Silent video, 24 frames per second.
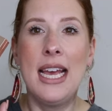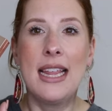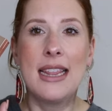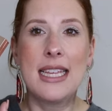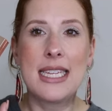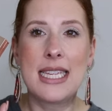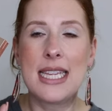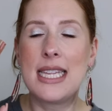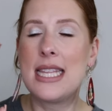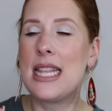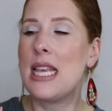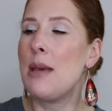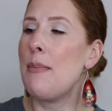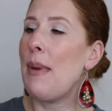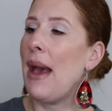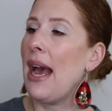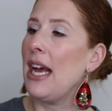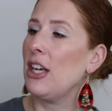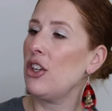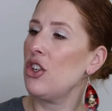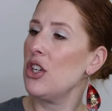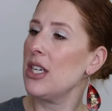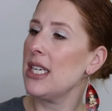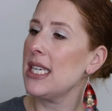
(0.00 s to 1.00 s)
This is the
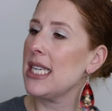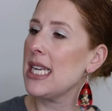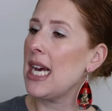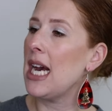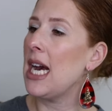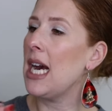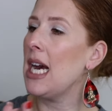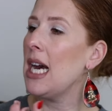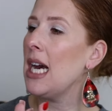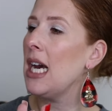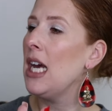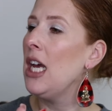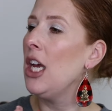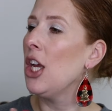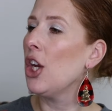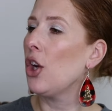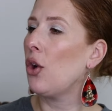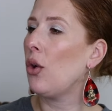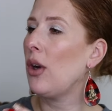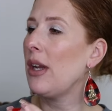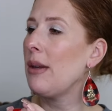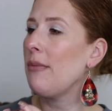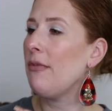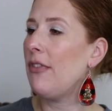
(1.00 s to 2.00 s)
Patrick Ta
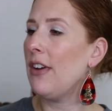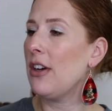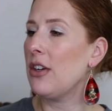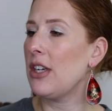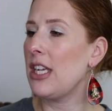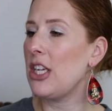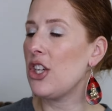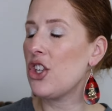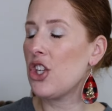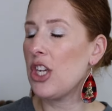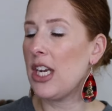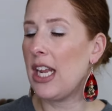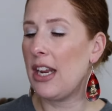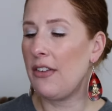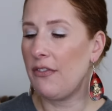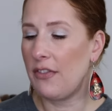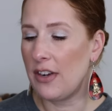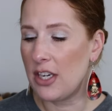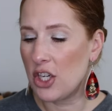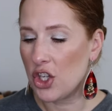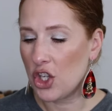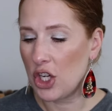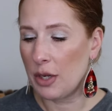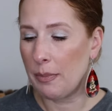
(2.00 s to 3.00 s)
Cream Foundation and
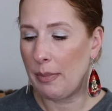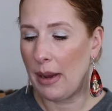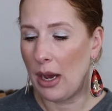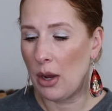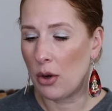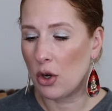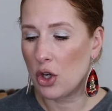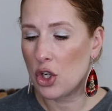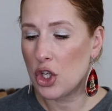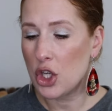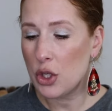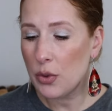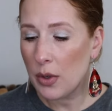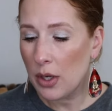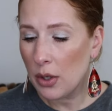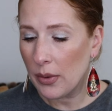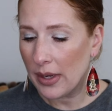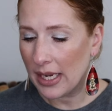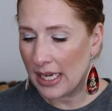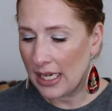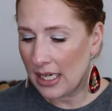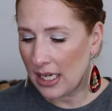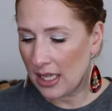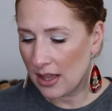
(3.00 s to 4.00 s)
Finishing Powder Duo
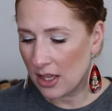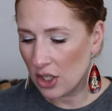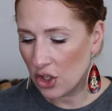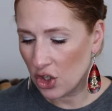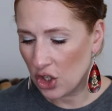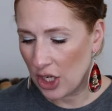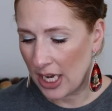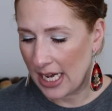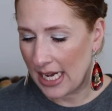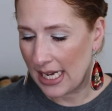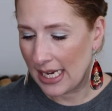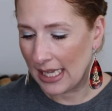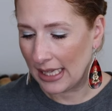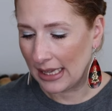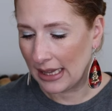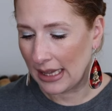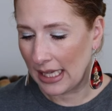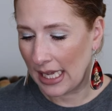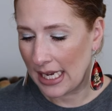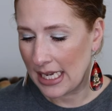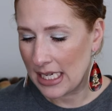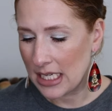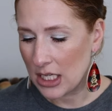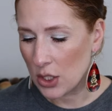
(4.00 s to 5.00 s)
in the shade
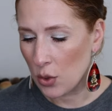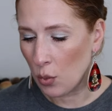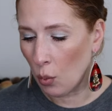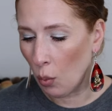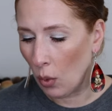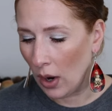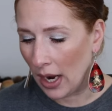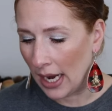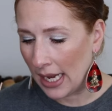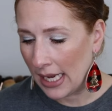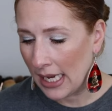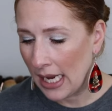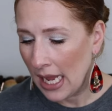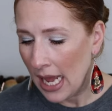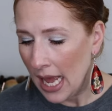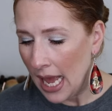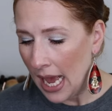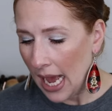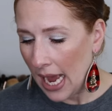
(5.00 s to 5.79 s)
Light 1.